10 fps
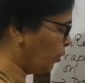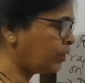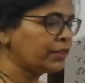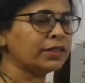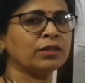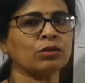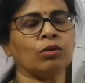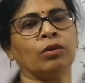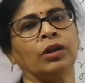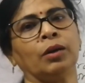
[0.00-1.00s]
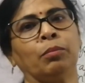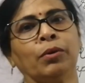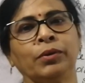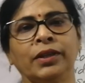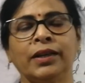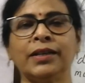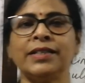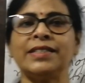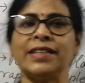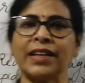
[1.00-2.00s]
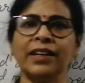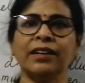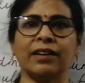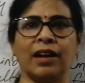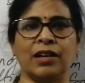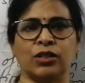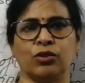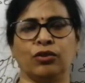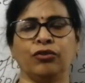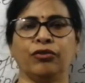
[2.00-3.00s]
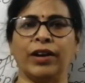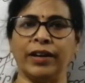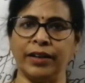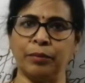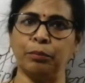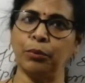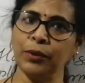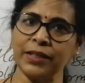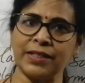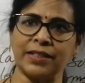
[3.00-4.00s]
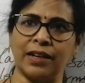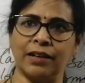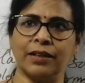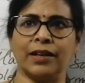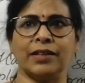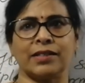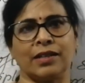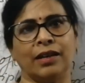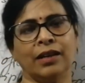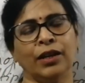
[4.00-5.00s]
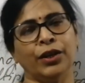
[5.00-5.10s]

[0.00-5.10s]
So this is all about the second class of kingdom Protista, that is the